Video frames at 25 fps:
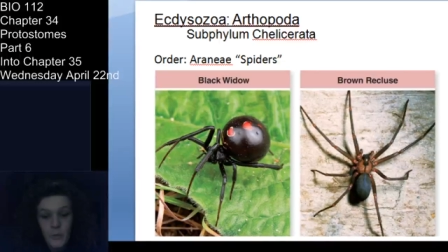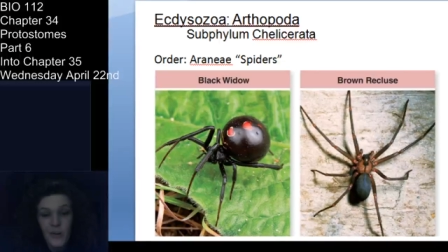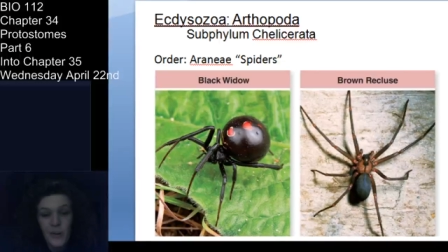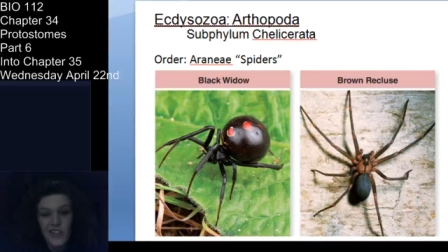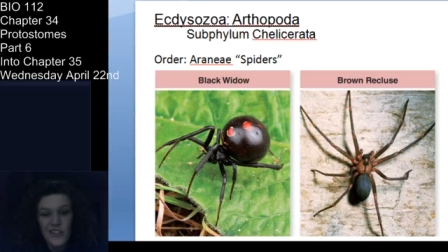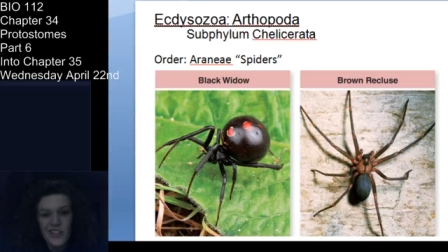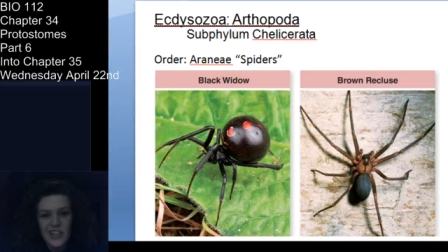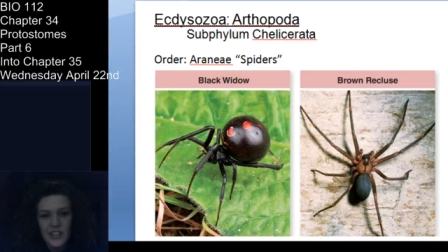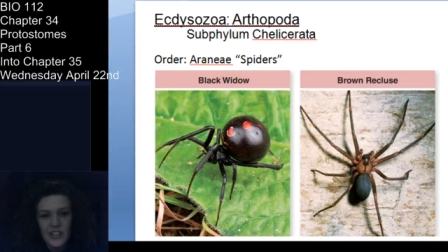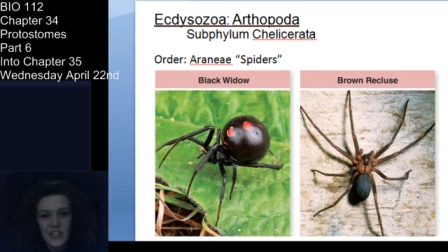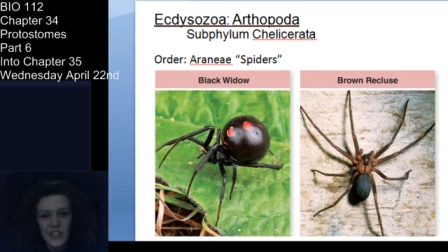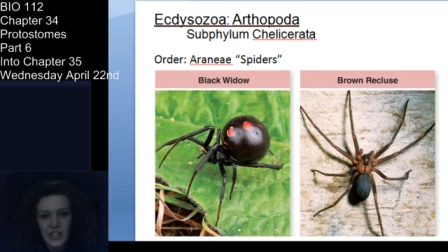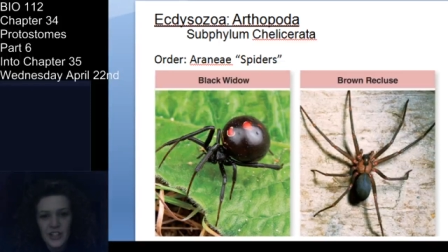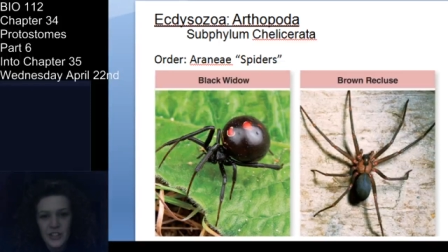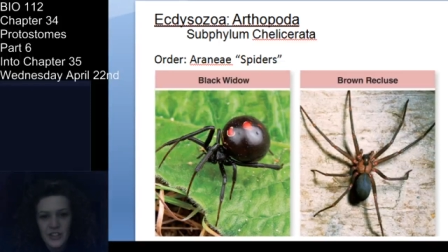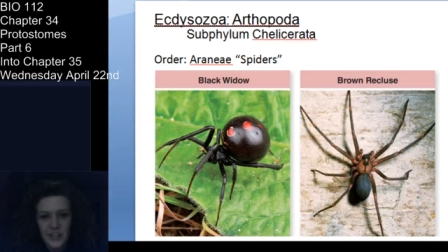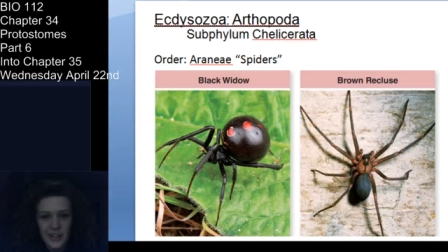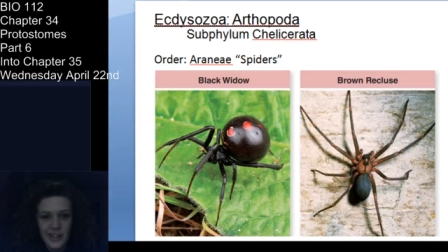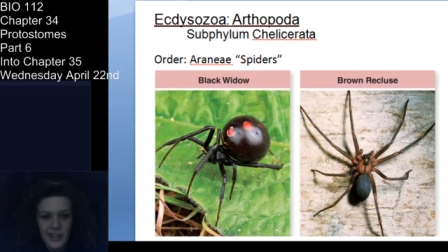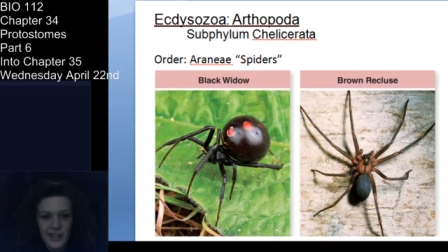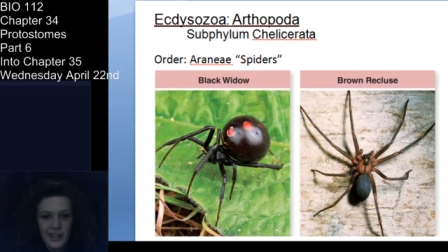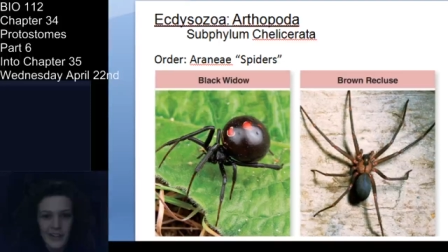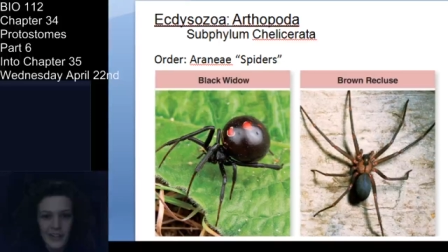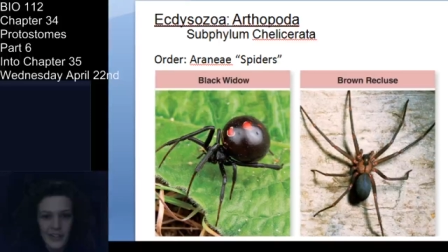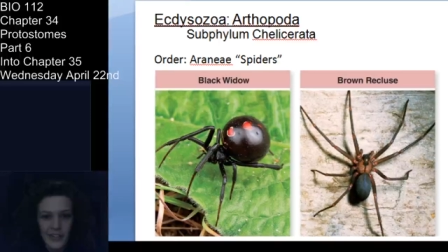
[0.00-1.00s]
poison
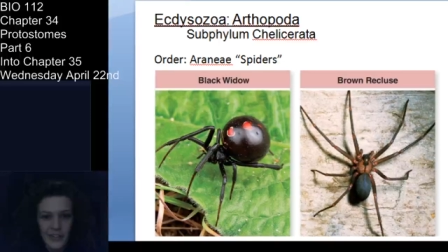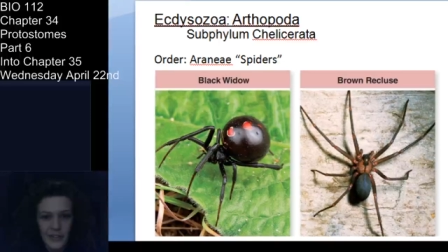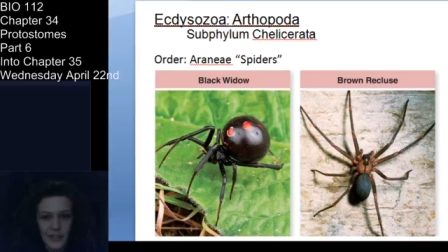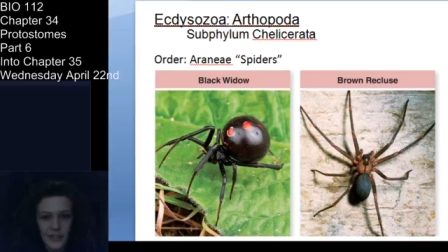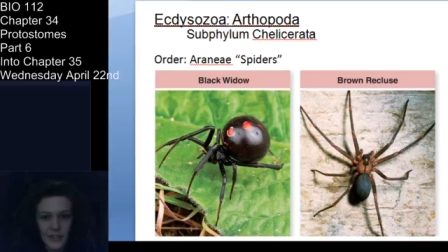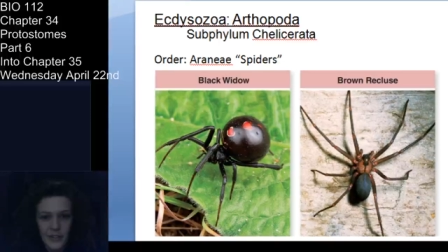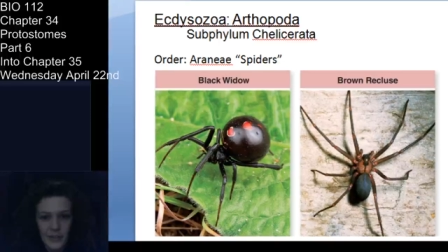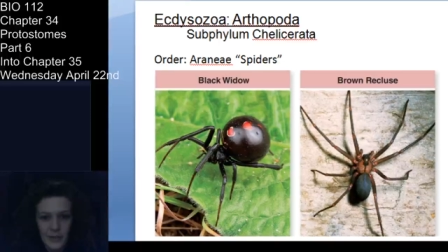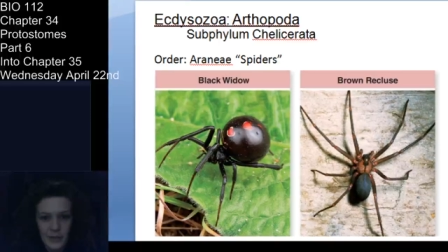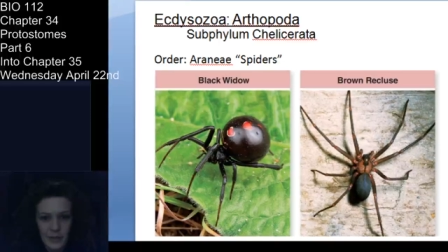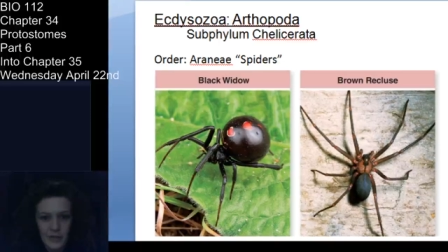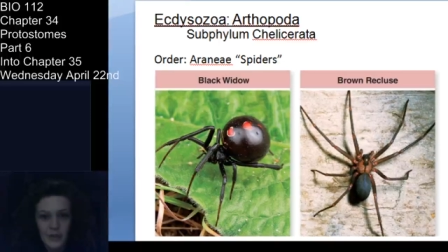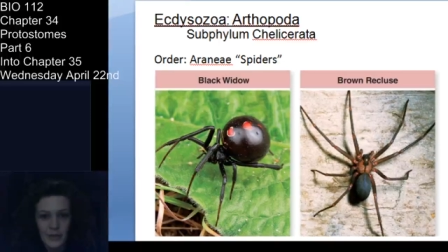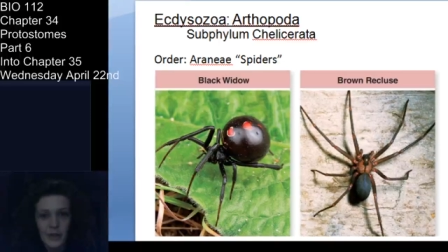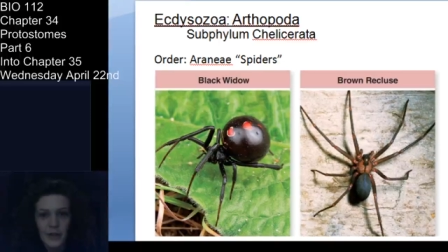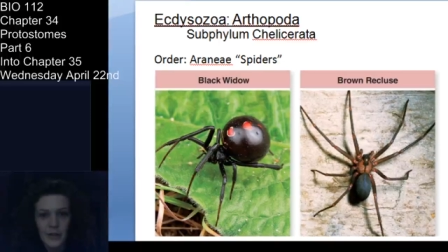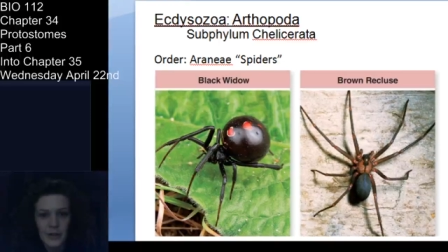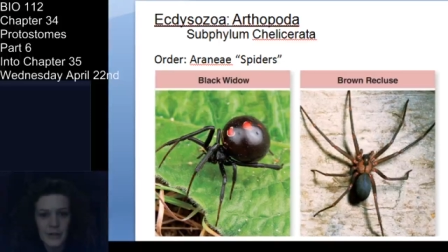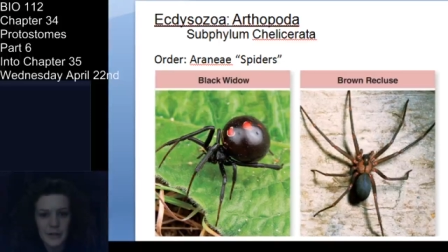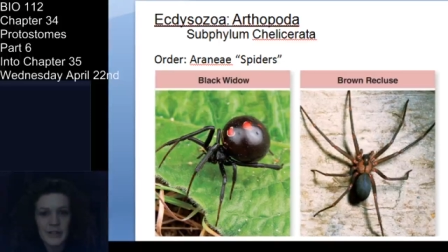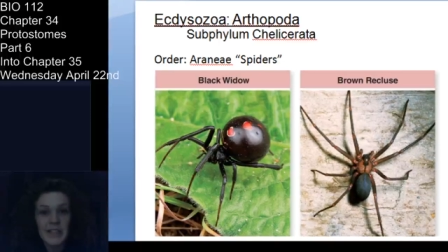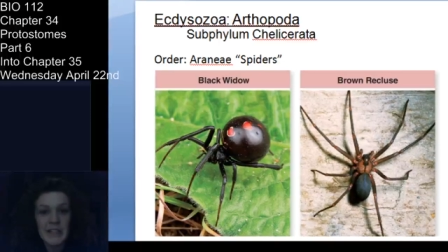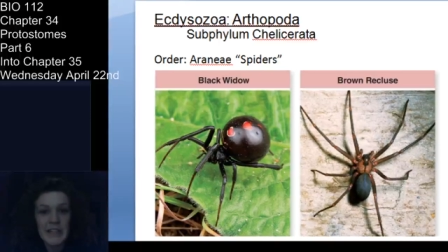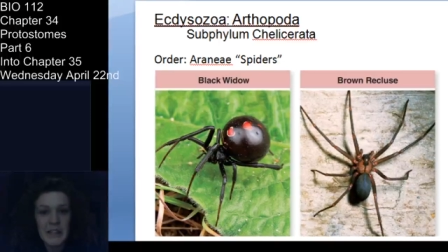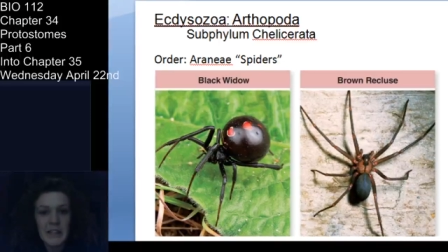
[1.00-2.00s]
injector, I guess, or
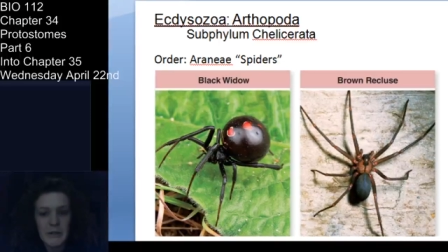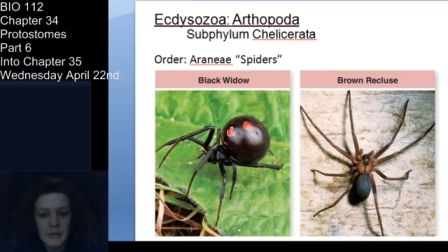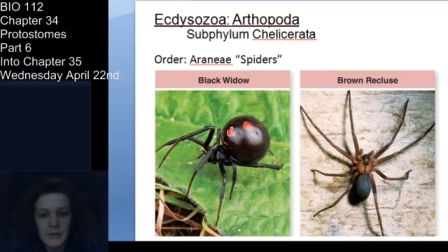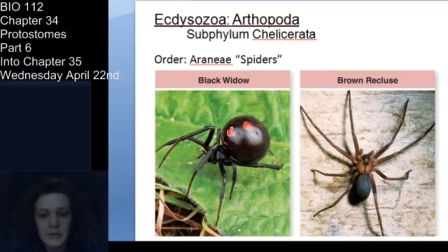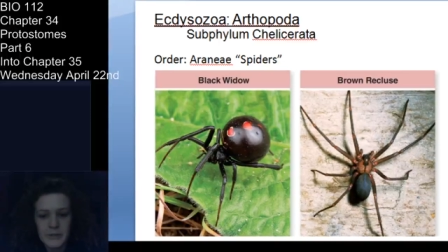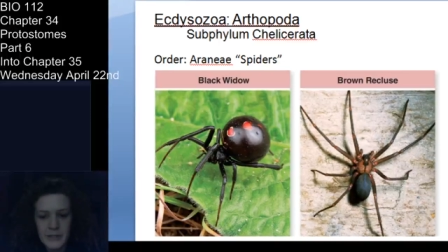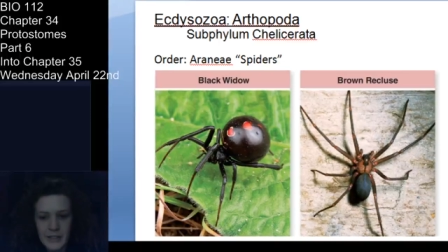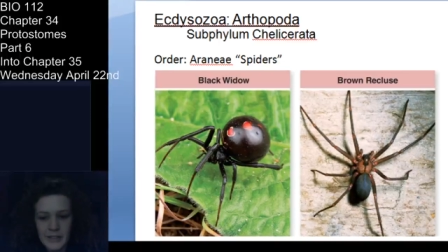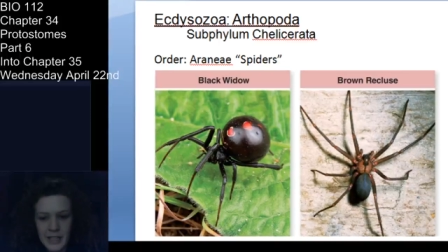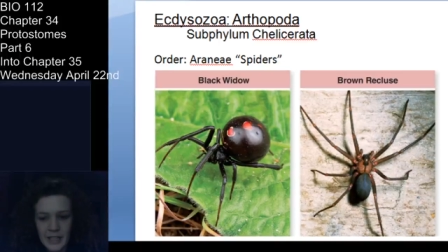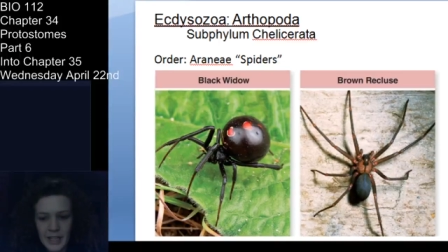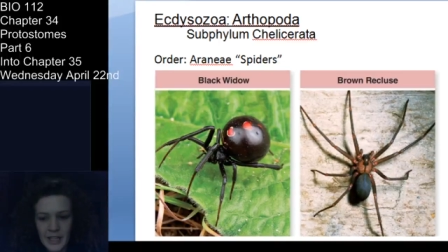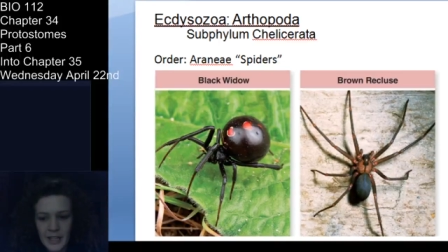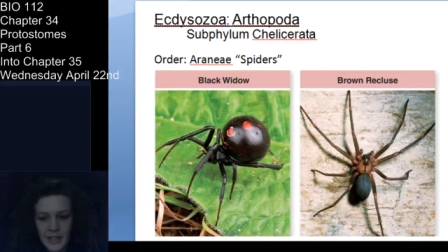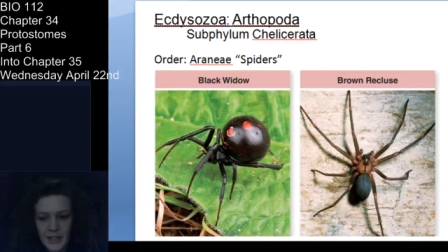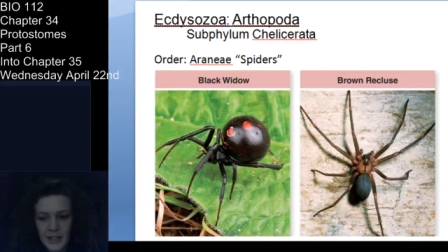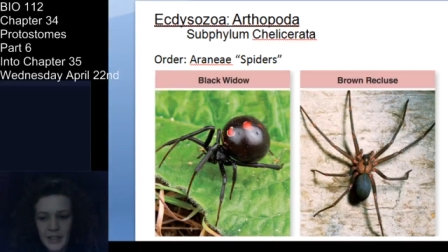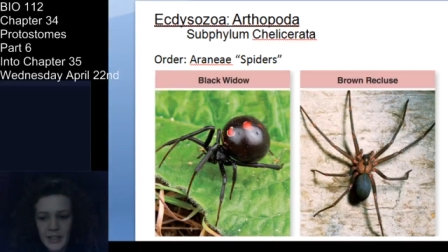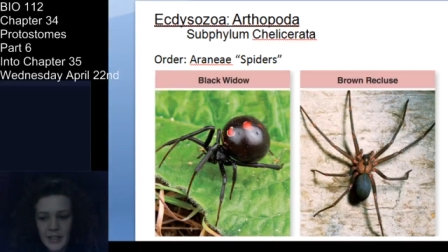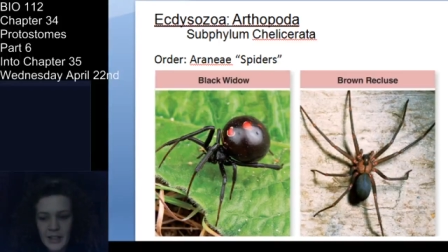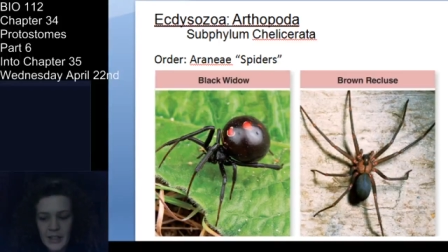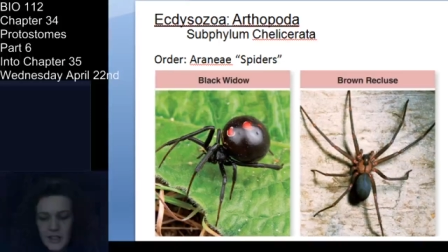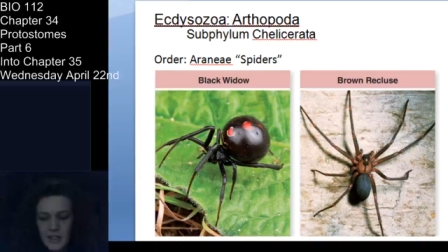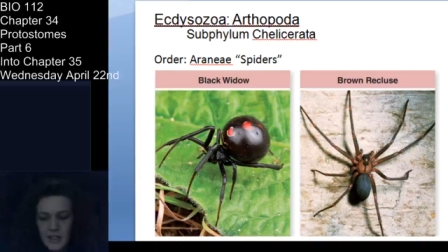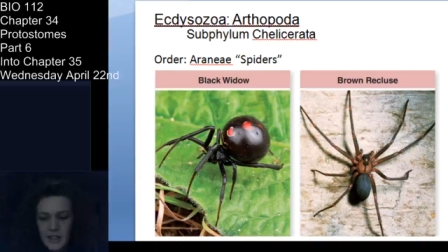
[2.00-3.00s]
a needle like
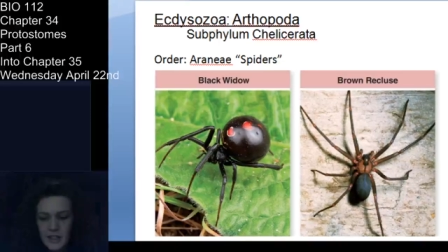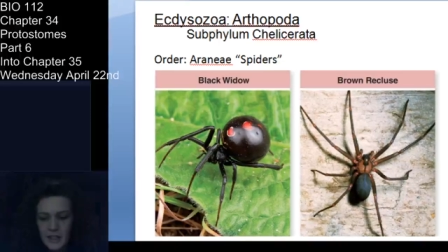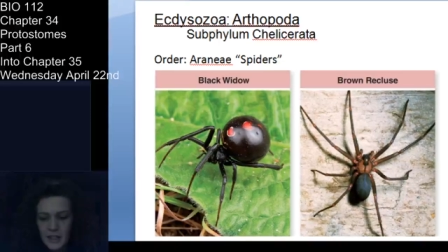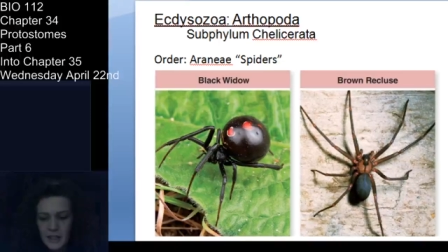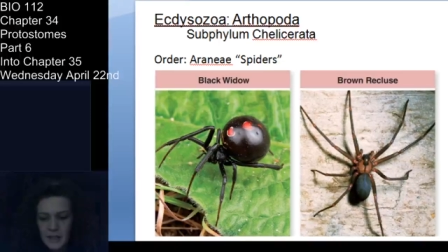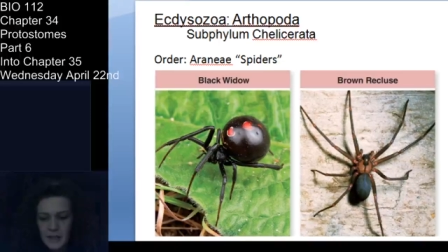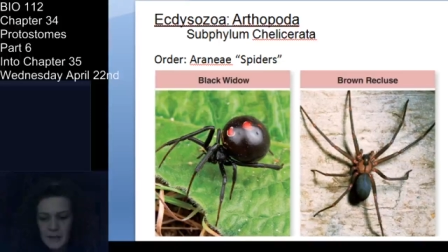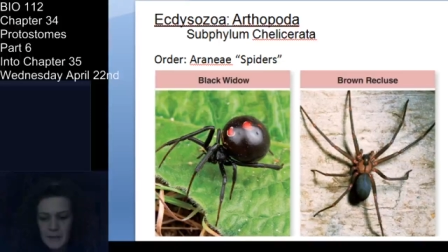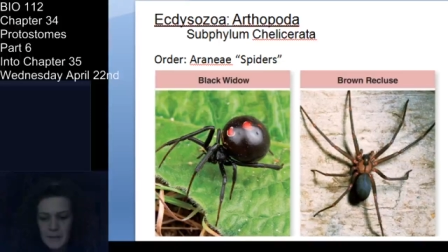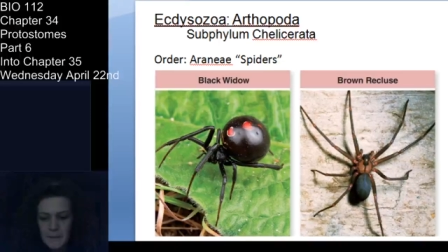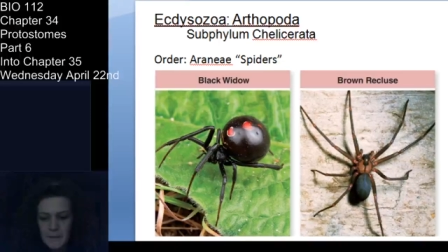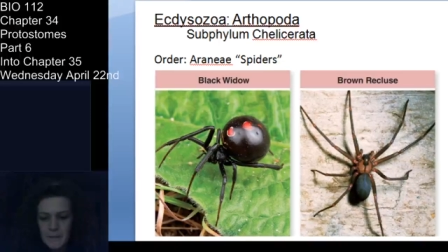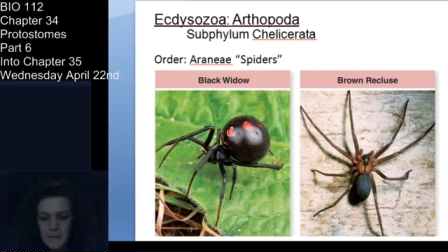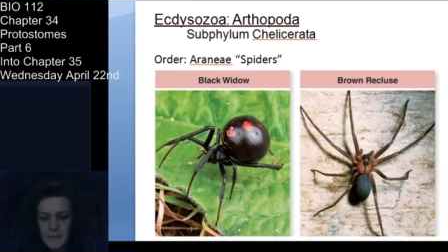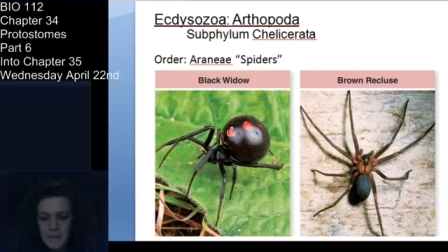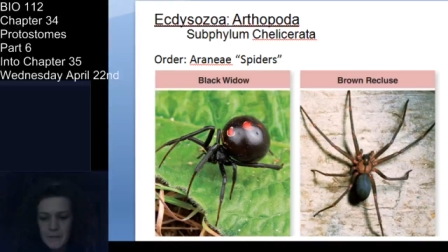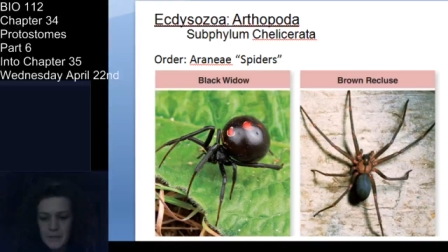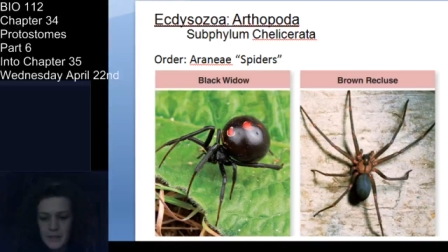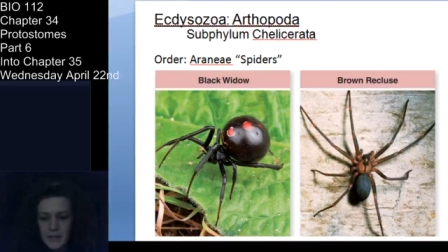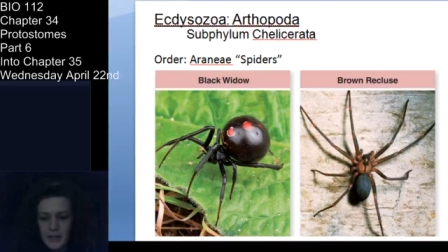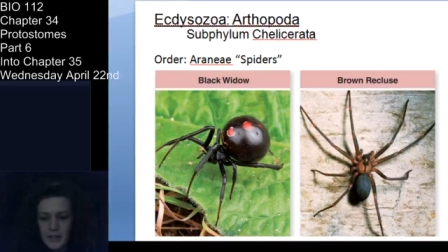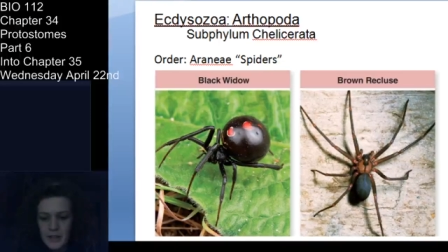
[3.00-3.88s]
um,